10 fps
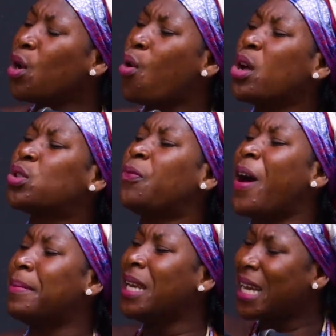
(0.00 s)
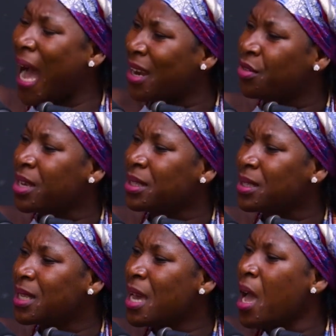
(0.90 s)
you go to family gatherings,
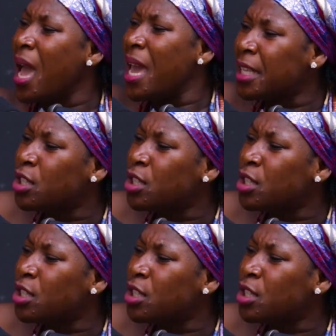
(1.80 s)
it's